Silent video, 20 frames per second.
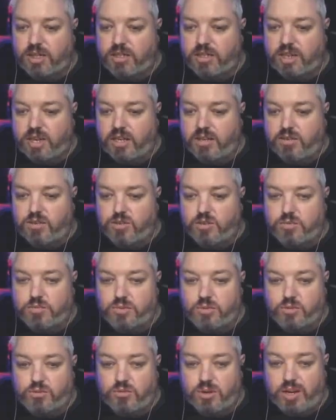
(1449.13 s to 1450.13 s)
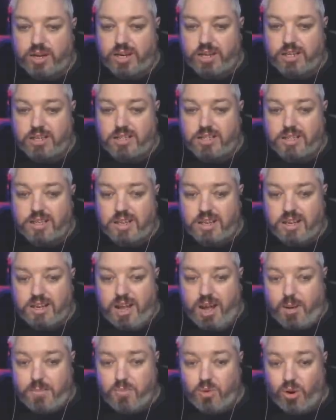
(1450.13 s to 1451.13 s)
to add loads more racks.
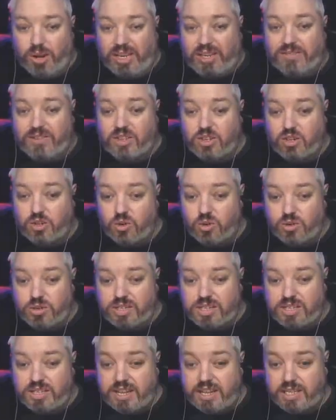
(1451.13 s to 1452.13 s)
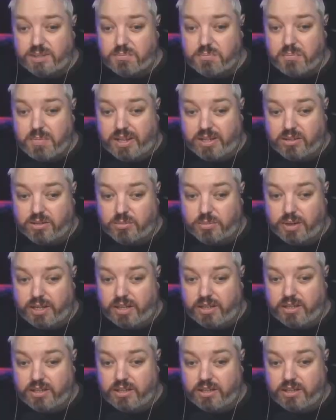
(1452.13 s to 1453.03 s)
I'm not even using this middle bit,